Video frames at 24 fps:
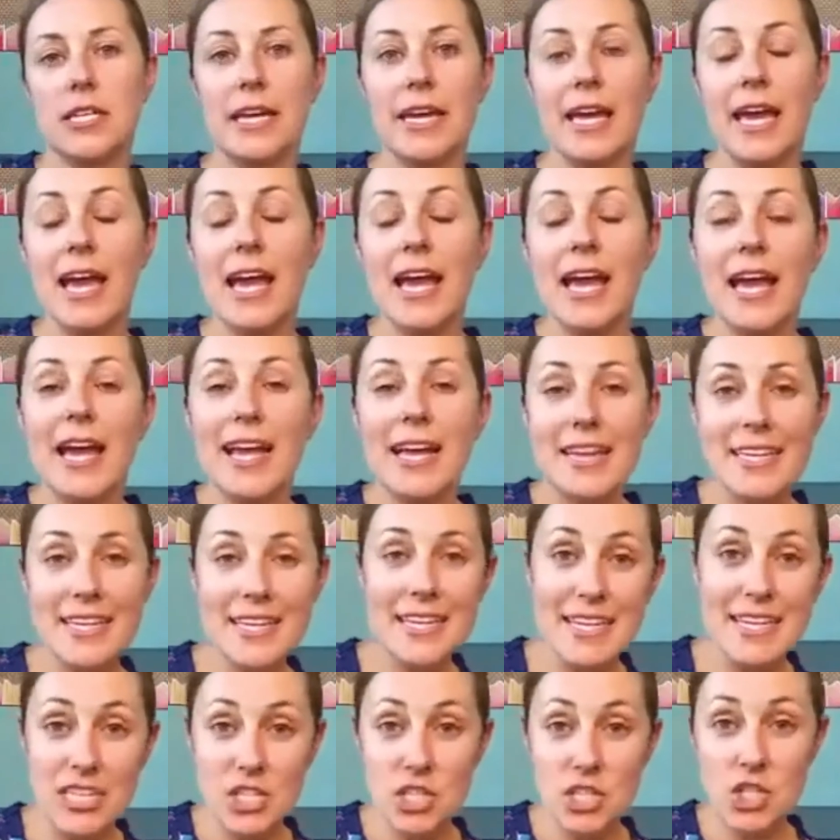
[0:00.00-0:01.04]
Like
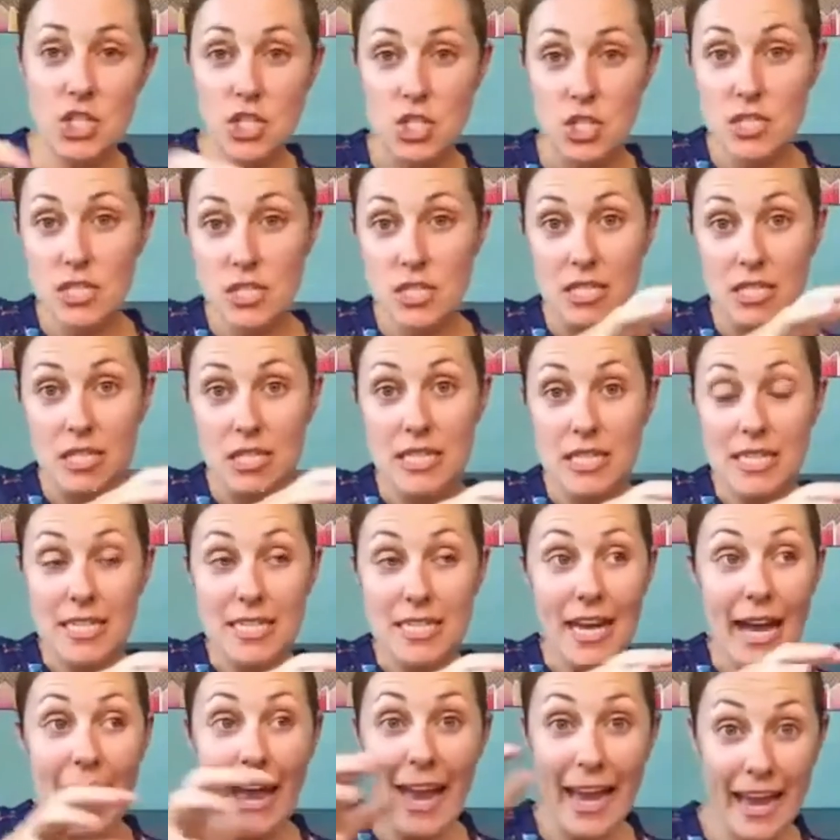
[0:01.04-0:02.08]
each
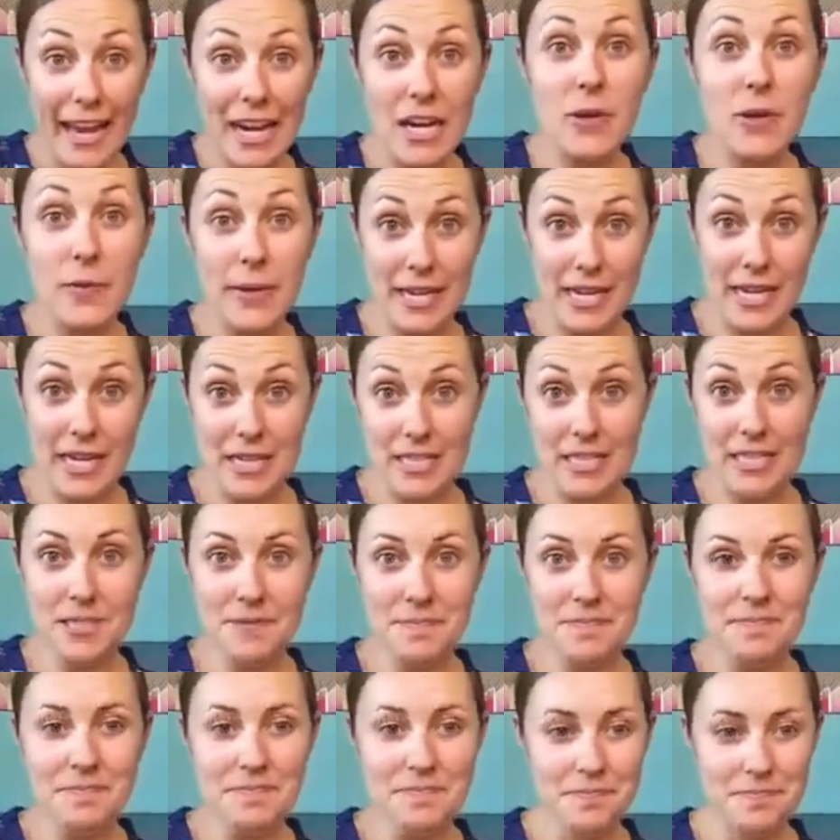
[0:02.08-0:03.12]

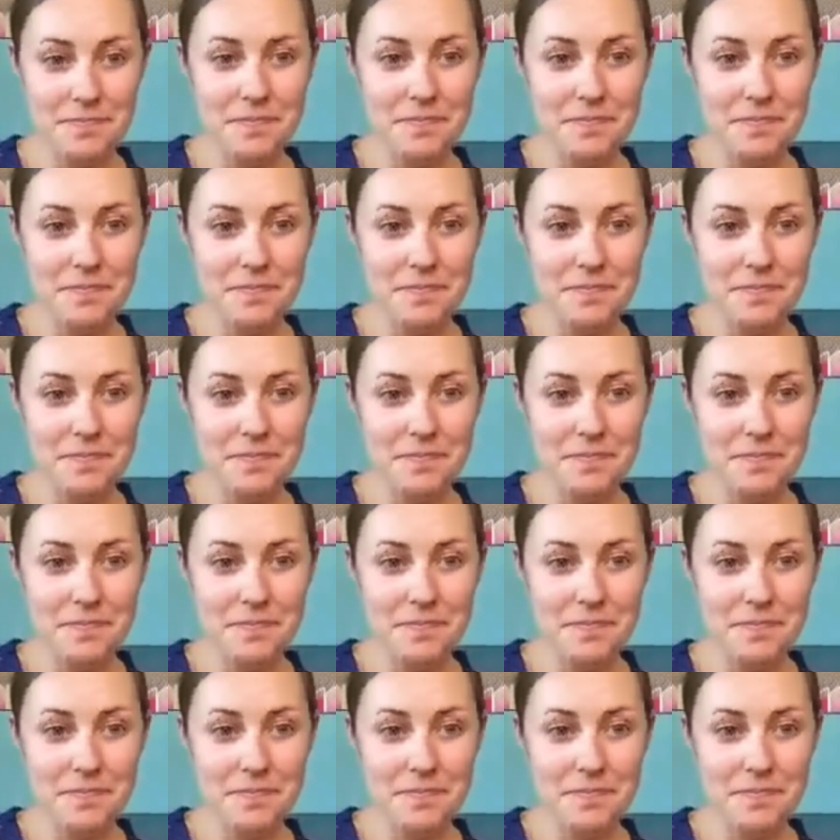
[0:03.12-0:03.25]
area